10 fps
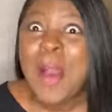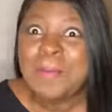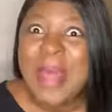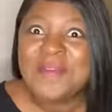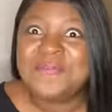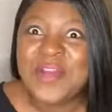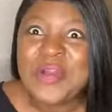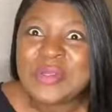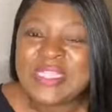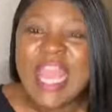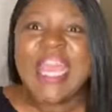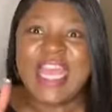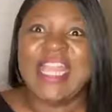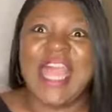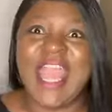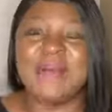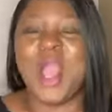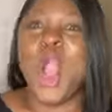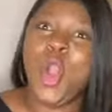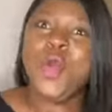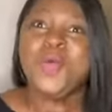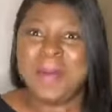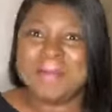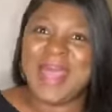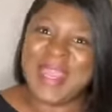my first collab. Oh my